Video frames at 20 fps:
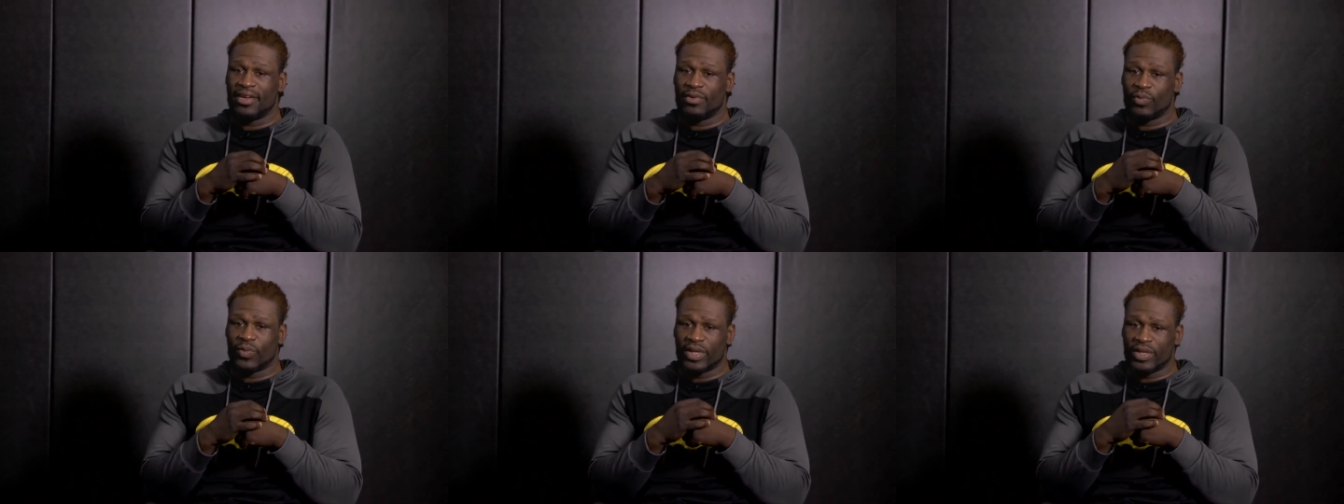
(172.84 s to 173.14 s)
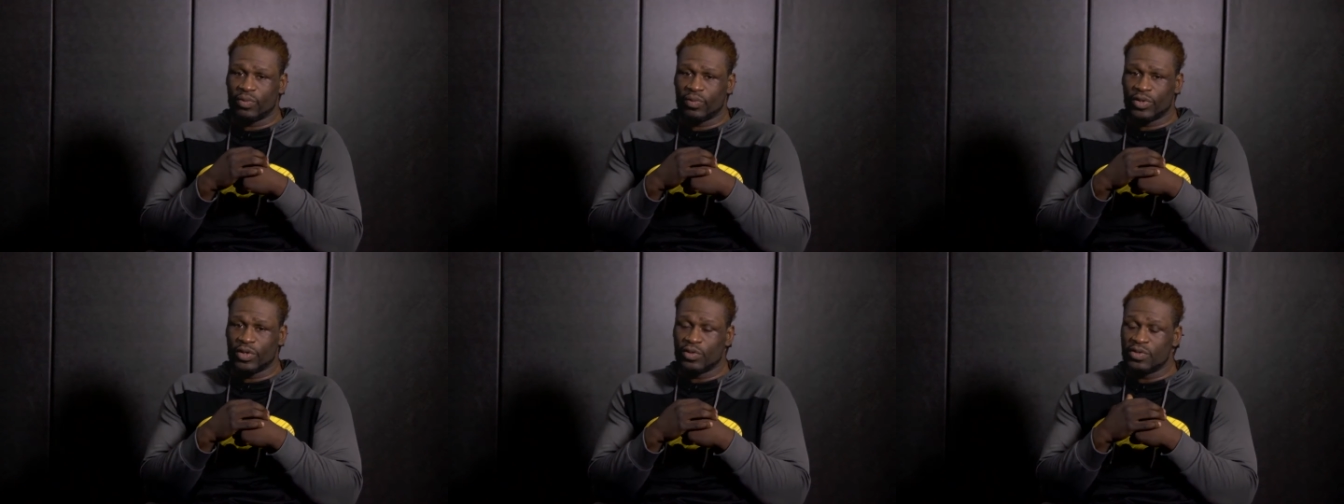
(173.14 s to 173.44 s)

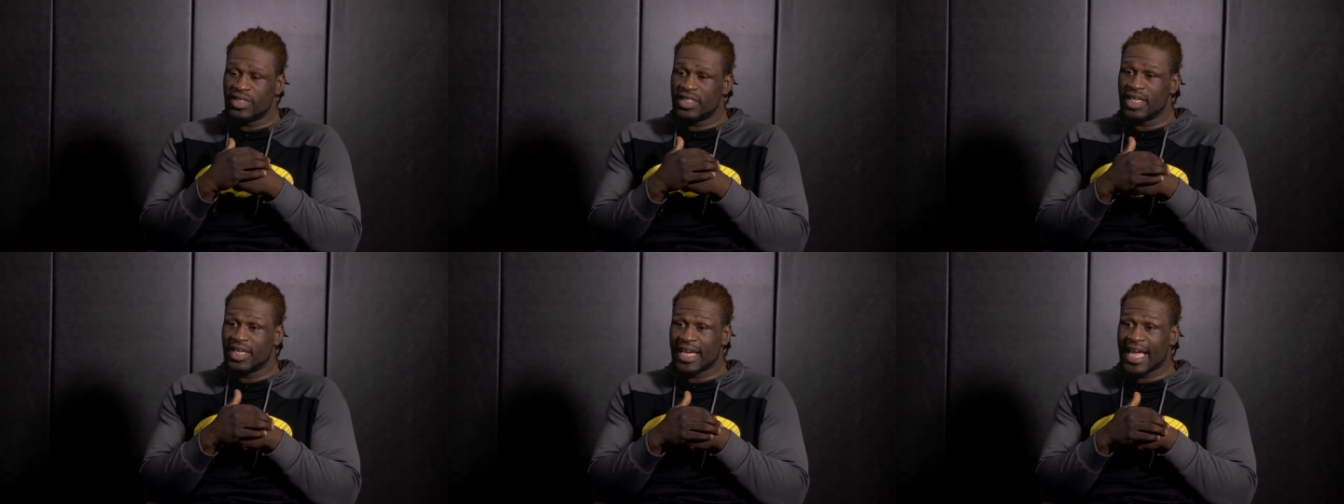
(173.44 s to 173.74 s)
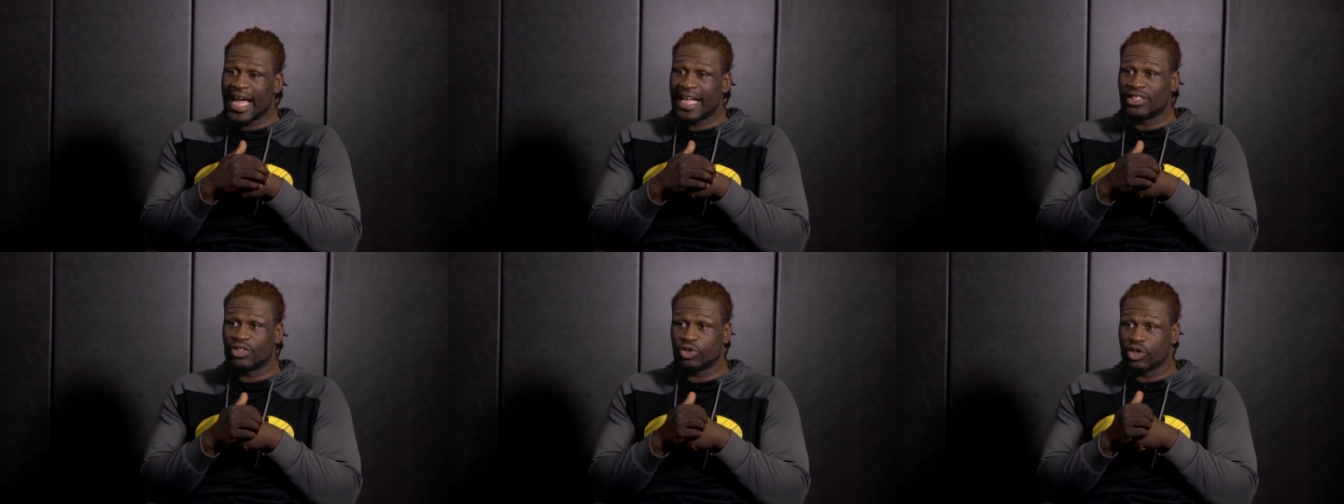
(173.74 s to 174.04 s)
when you see a
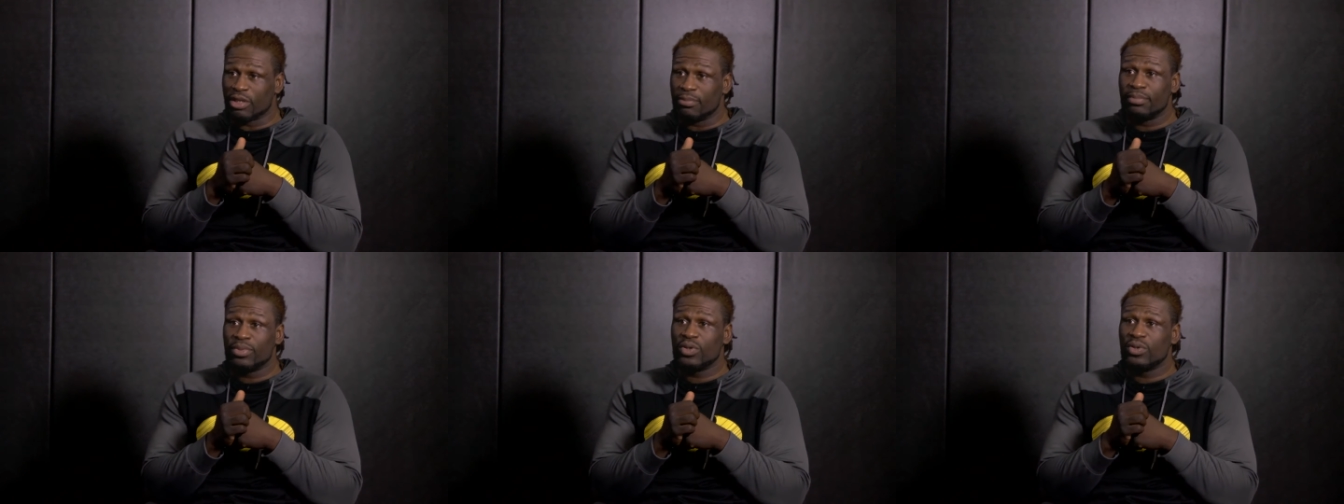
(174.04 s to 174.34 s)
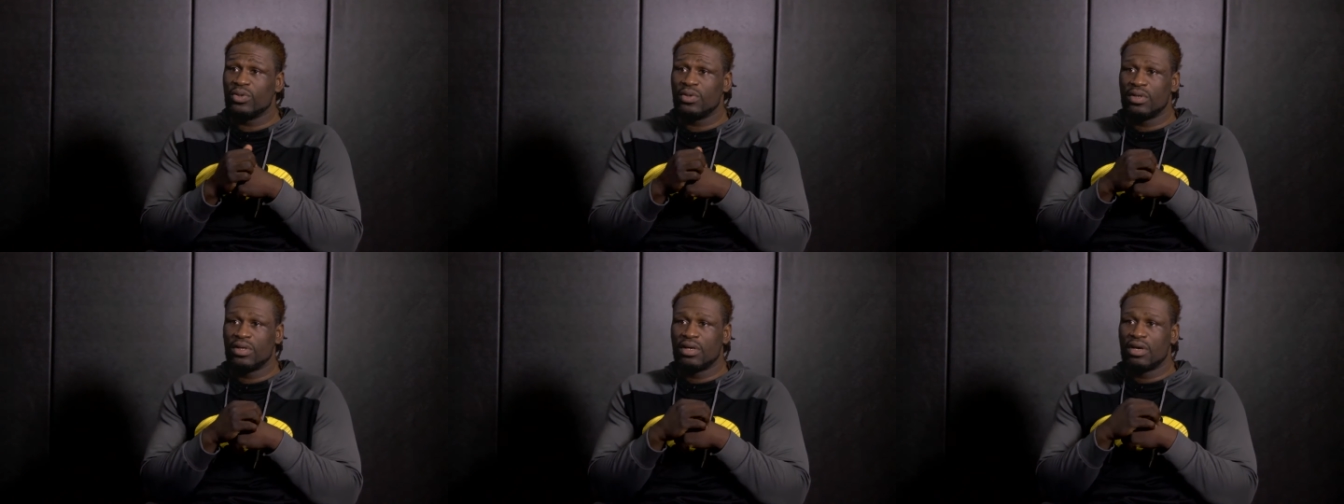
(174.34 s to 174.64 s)
guy
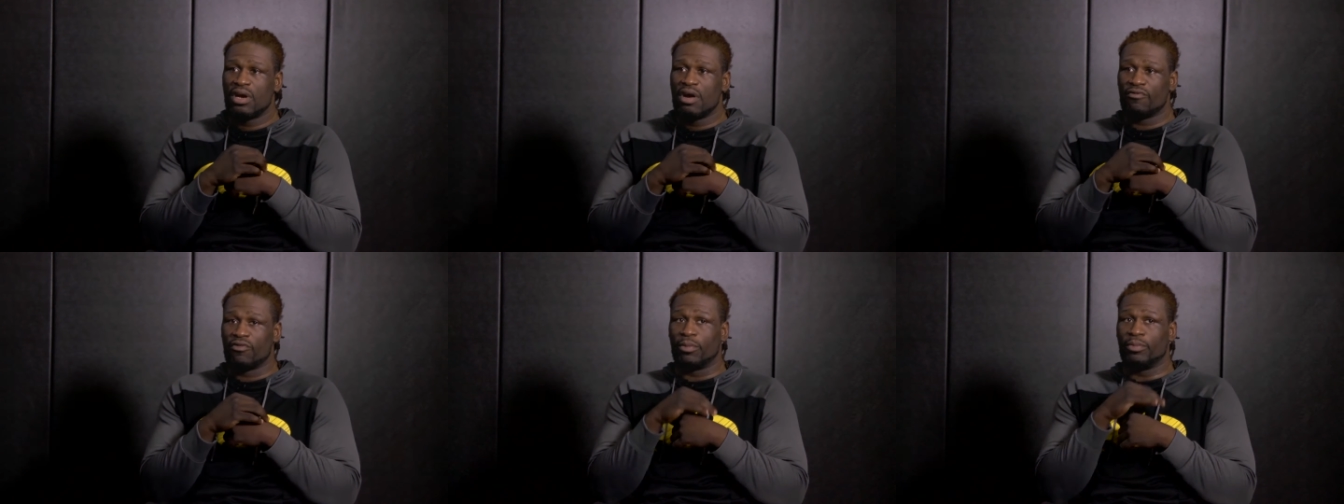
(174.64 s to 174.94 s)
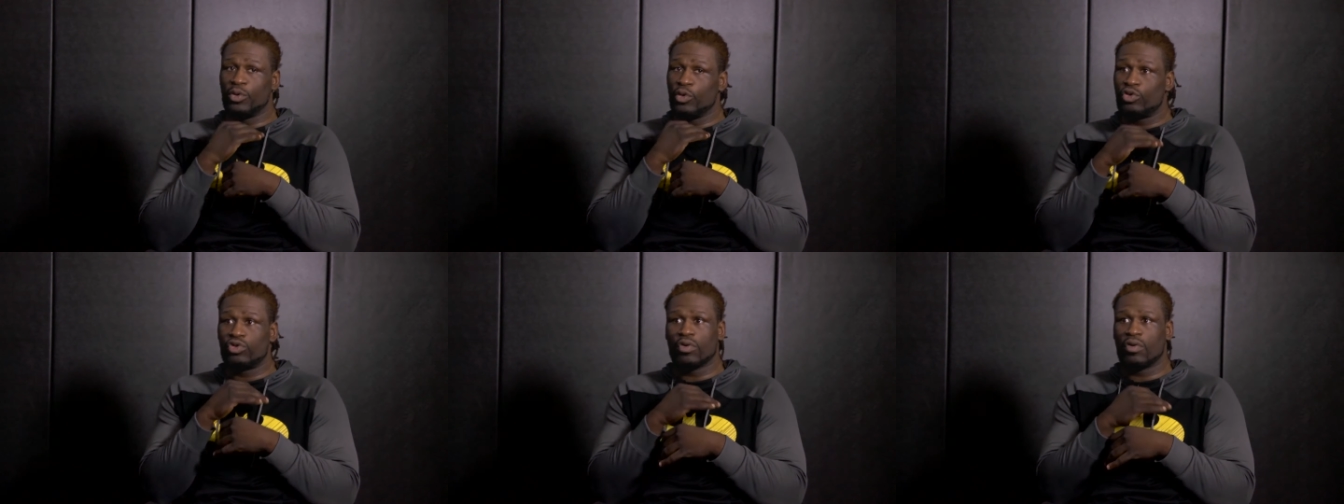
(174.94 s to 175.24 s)
tremble from
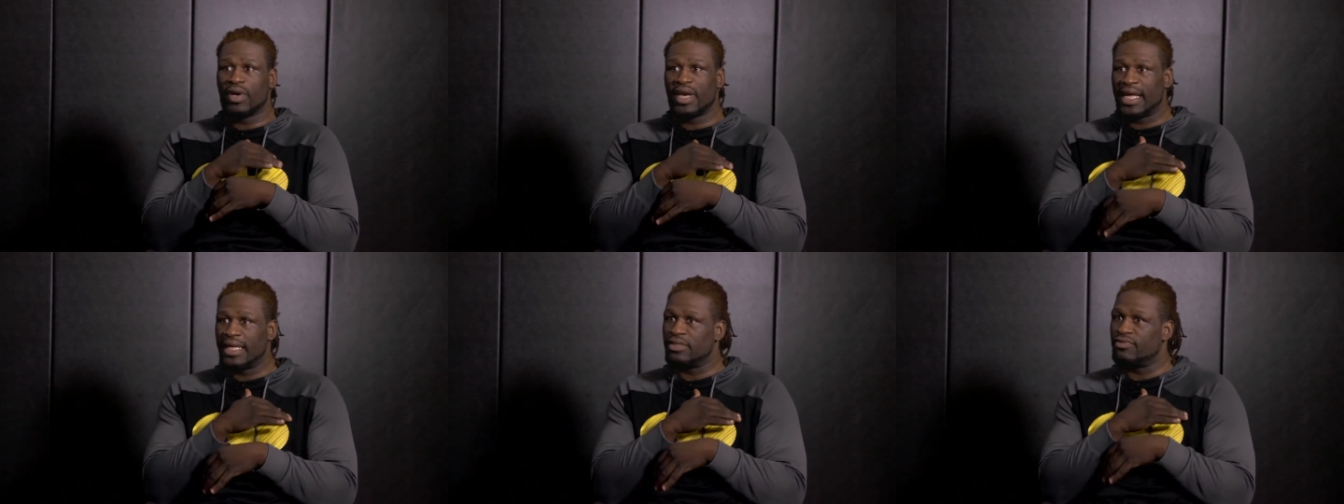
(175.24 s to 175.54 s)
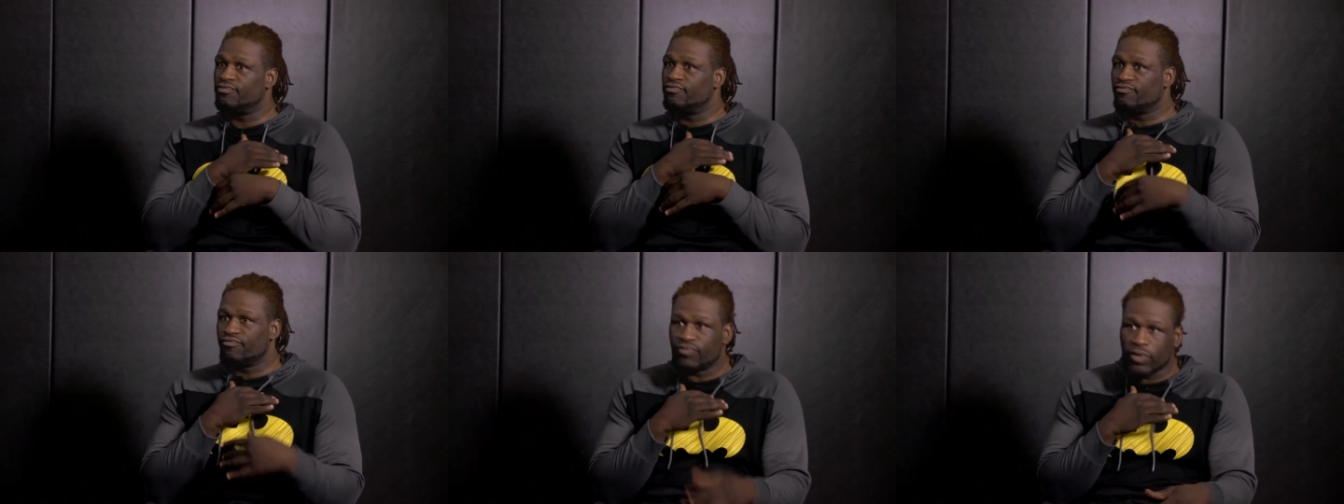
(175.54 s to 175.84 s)
you throwing that
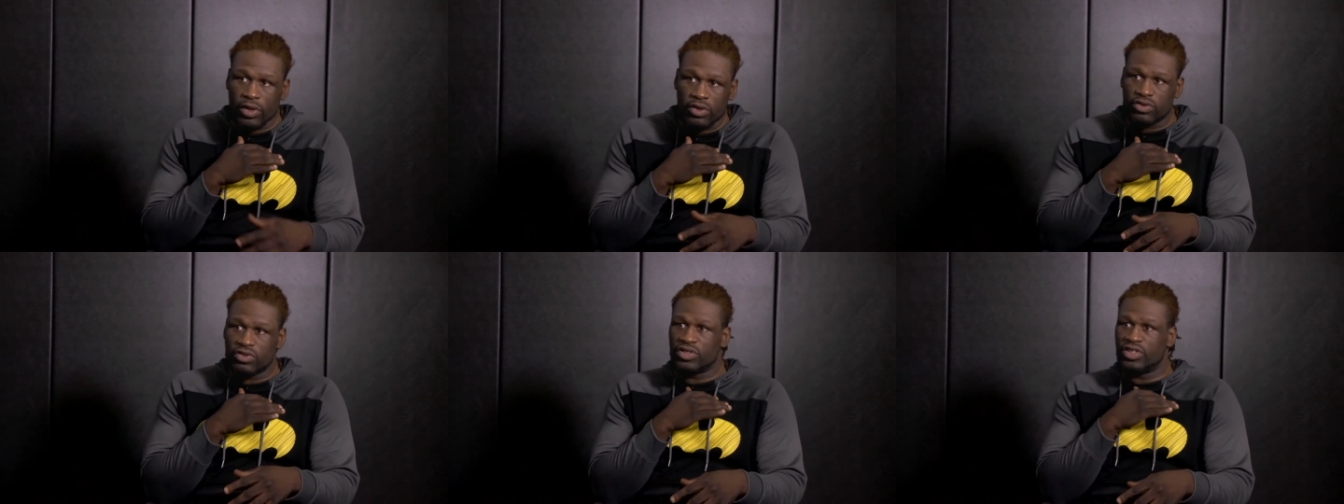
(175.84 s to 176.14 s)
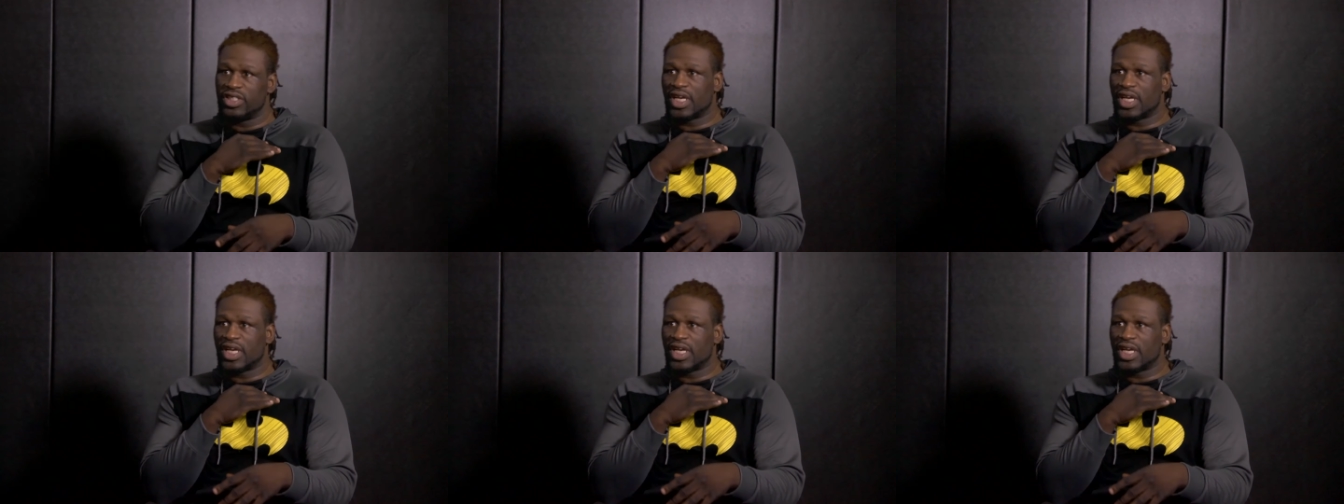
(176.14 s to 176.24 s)
first